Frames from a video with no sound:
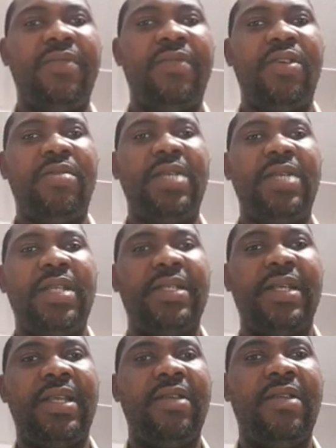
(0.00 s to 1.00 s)
object in
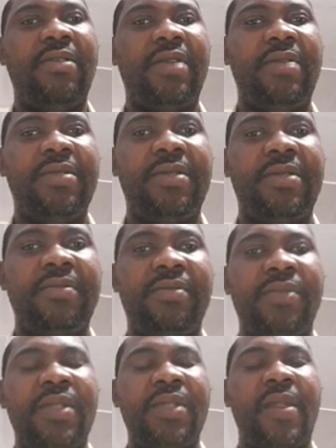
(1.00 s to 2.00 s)
kilograms,
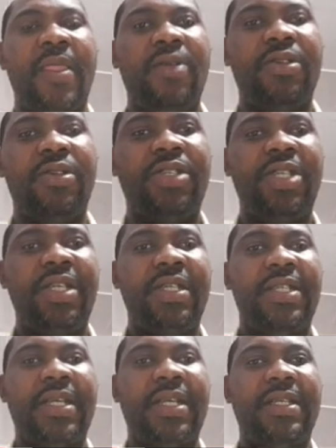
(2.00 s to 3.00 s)
your g is the
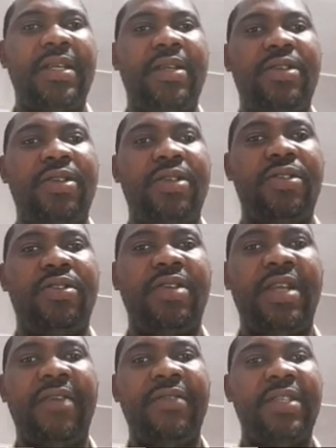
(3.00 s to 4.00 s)
acceleration due to
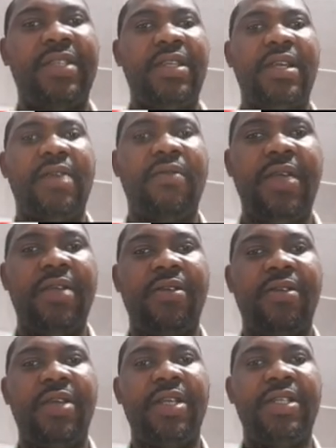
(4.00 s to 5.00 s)
gravity, and while your
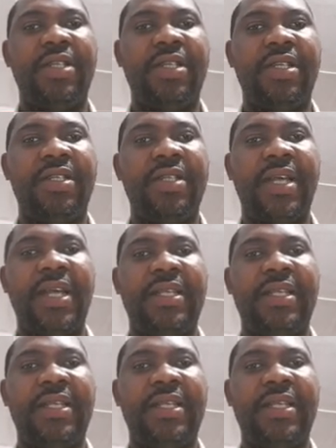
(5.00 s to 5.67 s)
h is height